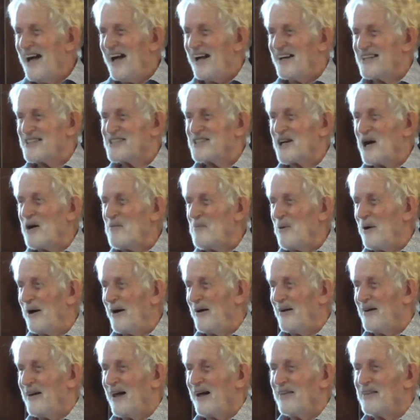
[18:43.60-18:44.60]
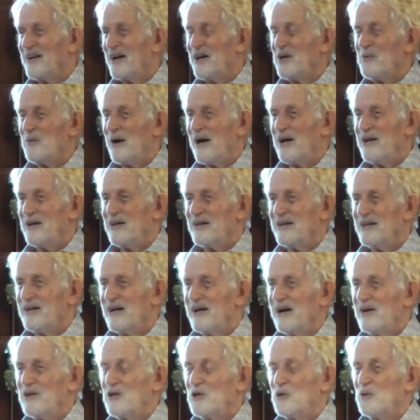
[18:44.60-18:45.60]
It's so pale. The only way
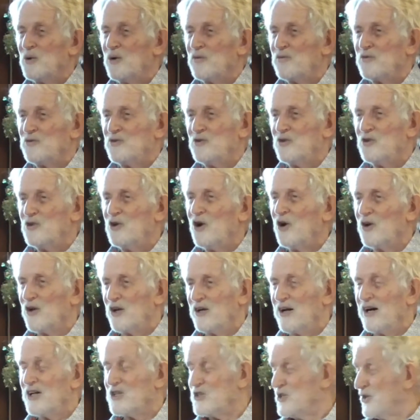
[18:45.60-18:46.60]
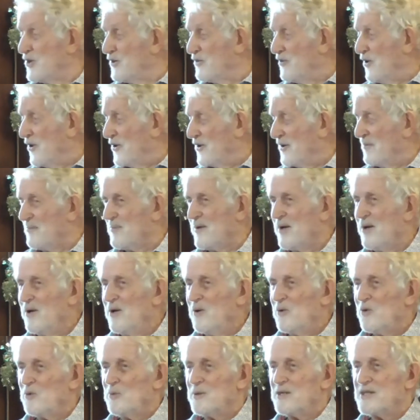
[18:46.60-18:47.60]
you would have got it, I should have got it,
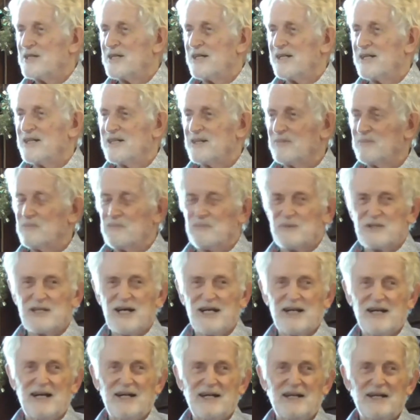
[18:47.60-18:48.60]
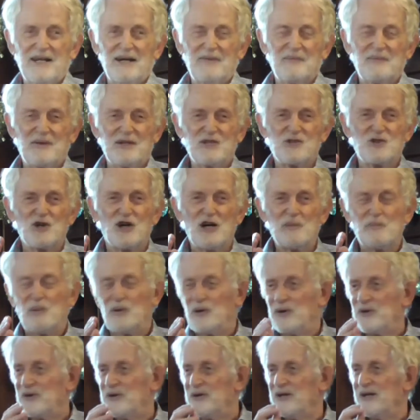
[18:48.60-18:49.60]
would be to take a
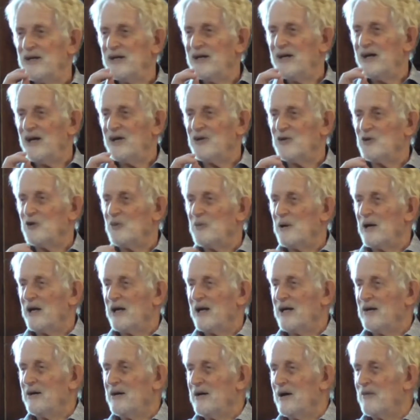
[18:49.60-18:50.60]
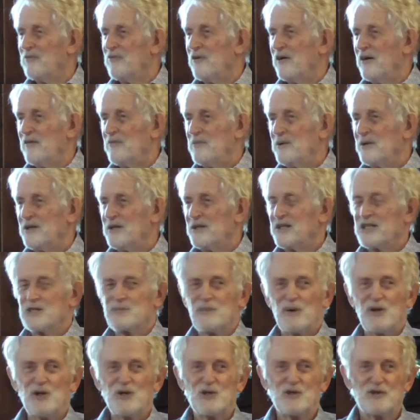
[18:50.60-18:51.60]
tripod and do about a 5-minute
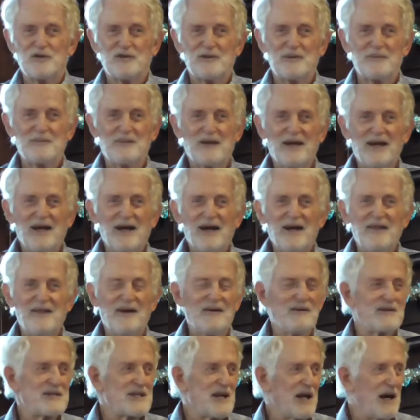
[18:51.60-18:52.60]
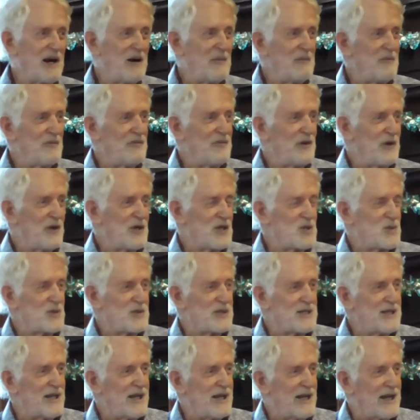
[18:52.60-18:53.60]
exposure of it. And that was how photos
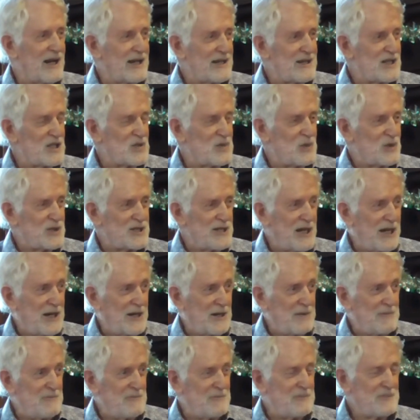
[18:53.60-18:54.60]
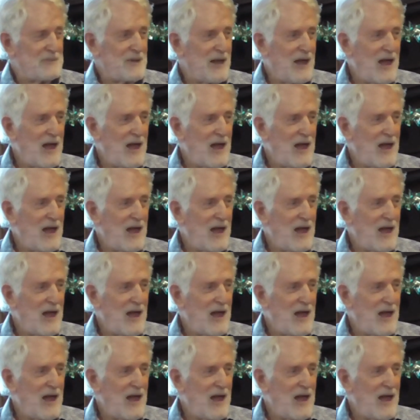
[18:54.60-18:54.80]
like this were taken.